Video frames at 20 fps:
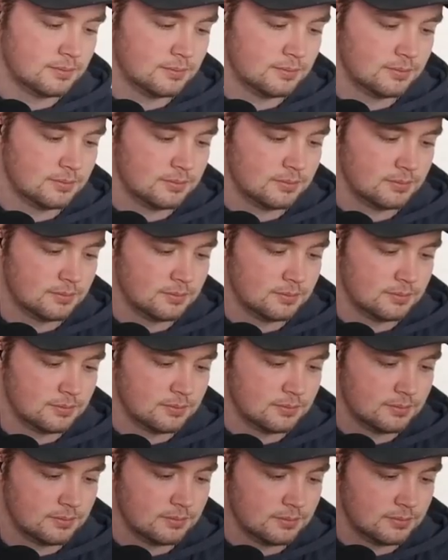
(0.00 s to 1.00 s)

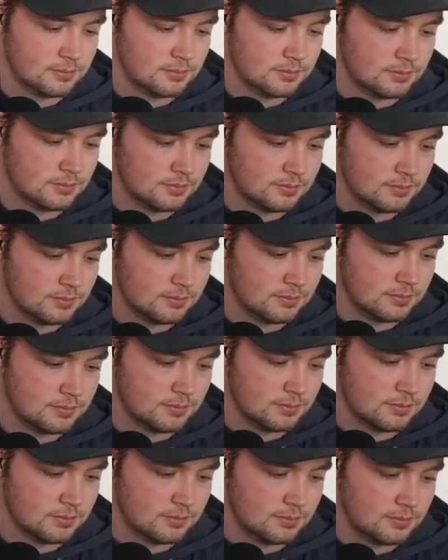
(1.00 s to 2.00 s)

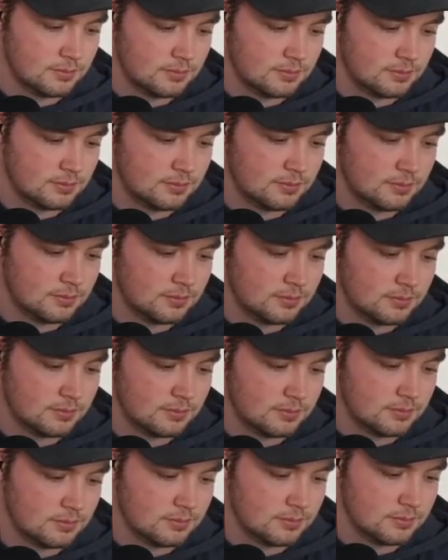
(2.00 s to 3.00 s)

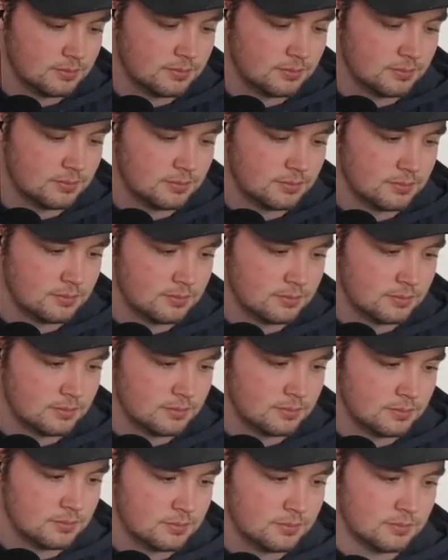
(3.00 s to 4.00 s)

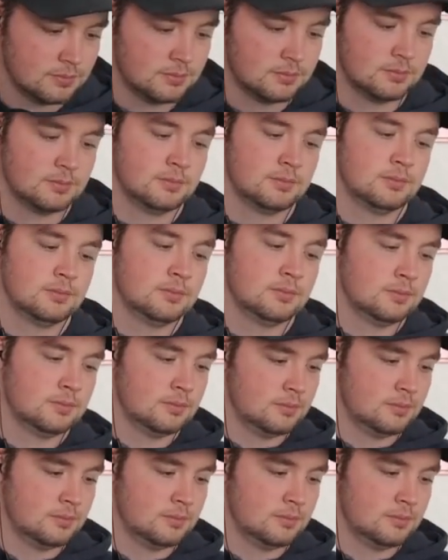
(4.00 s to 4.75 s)
(not speaking)